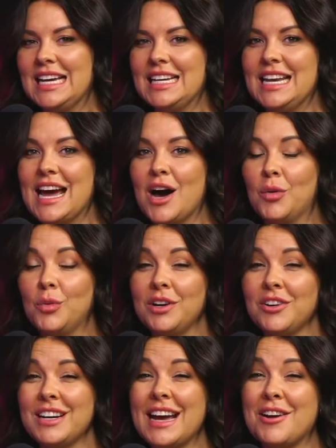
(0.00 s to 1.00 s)
Now, we're
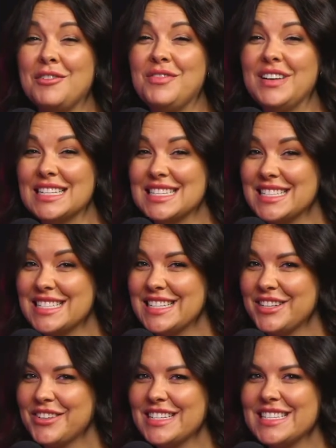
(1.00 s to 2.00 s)
in our investor
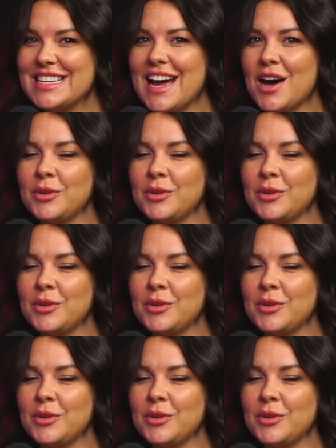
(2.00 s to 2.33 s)
series now,